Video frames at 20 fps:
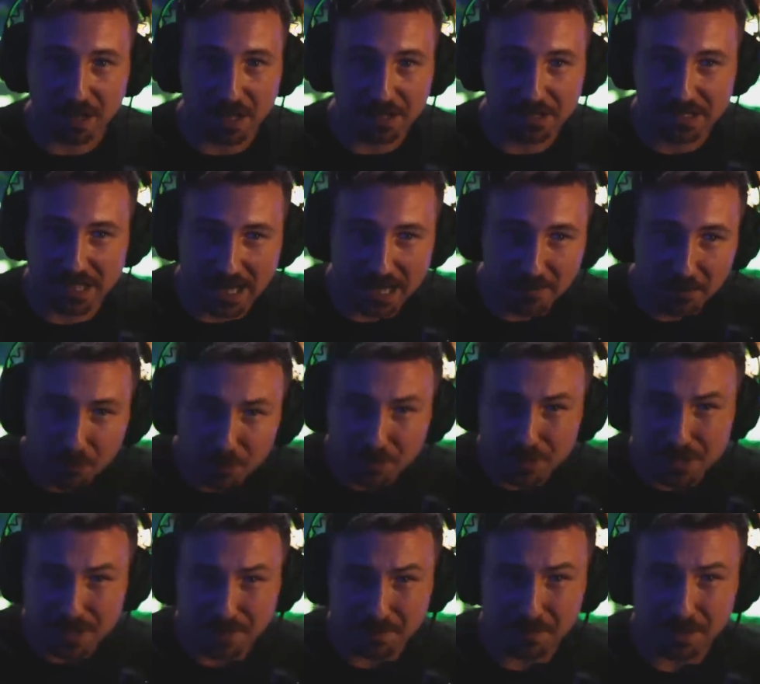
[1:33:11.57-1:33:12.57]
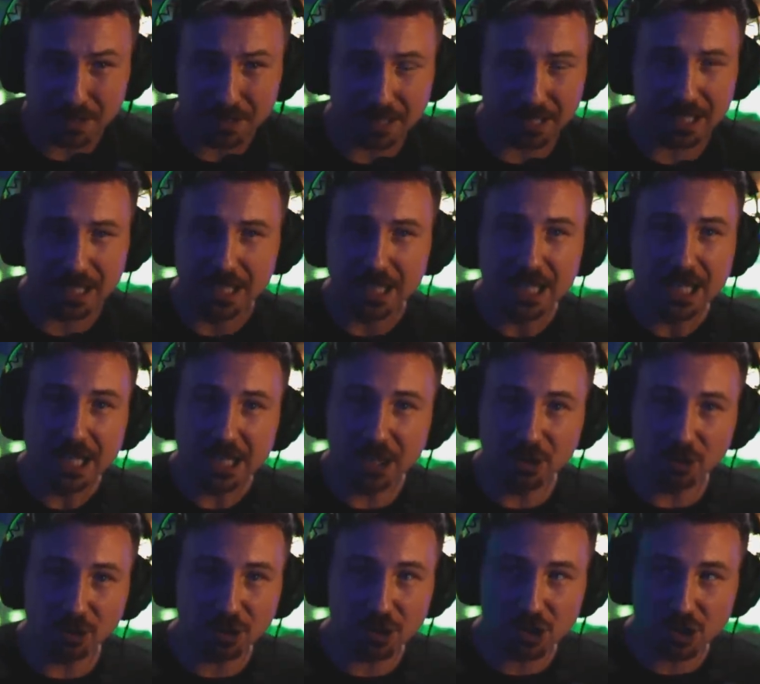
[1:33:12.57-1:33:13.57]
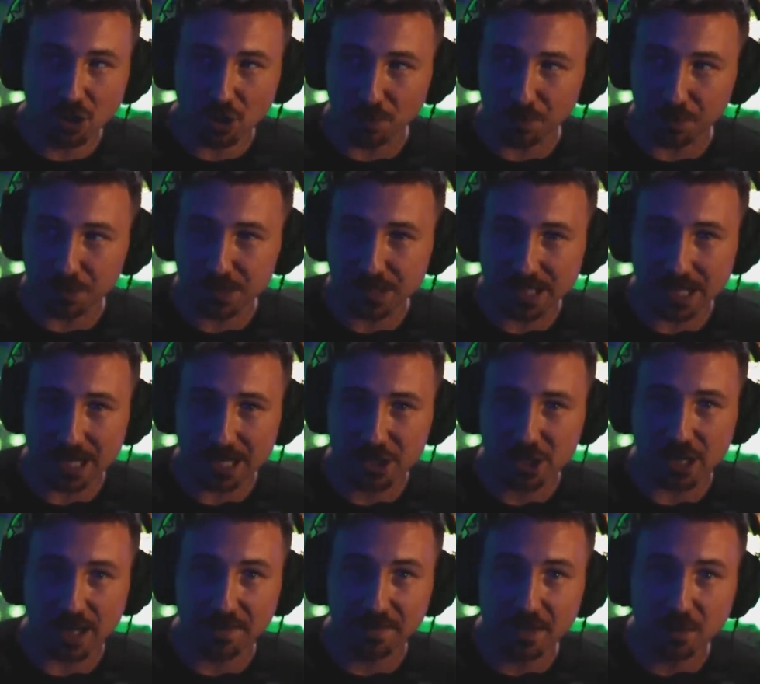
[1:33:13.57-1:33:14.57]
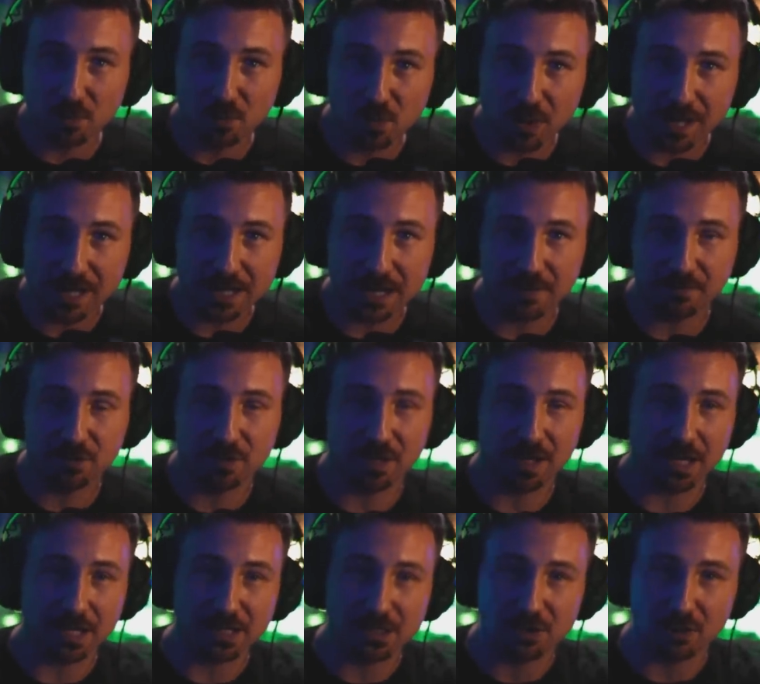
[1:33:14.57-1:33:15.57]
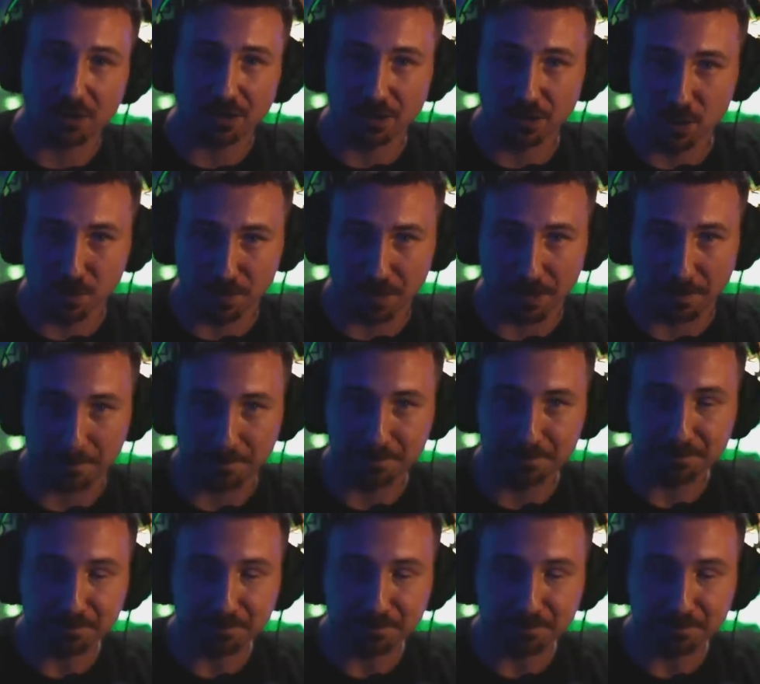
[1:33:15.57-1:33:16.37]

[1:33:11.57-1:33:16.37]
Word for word: a table or something like it looked super sketch and then right after that it started looping